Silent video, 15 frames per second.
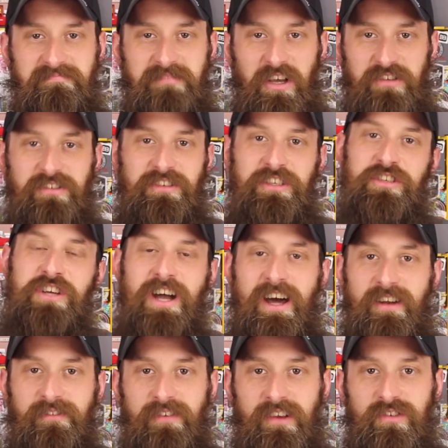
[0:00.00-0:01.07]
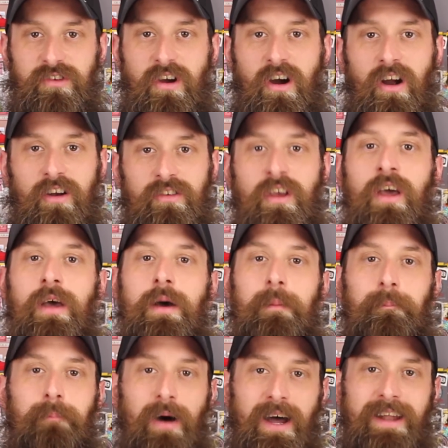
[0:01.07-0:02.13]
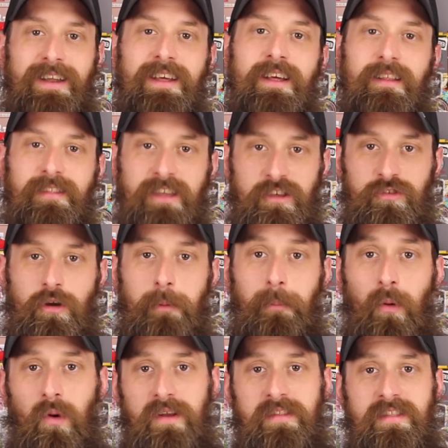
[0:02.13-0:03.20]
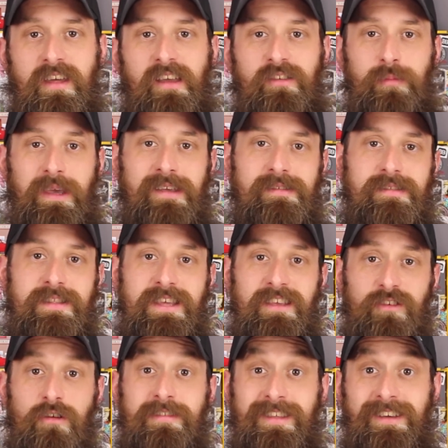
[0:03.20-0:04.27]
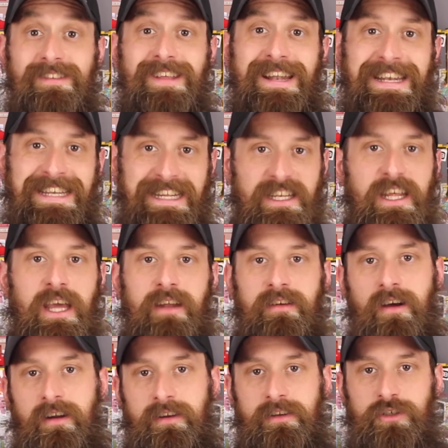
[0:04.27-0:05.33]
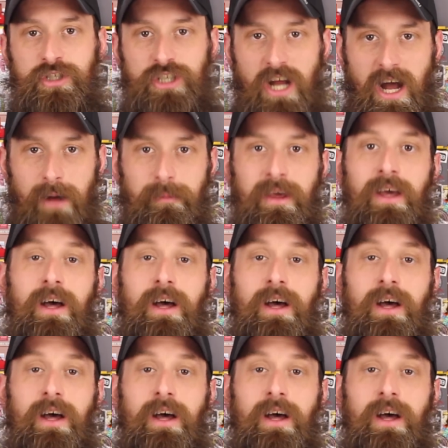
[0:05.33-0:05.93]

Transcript: doesn't teach you how to fix cars. But these are important things because these are things that need to get done in the shop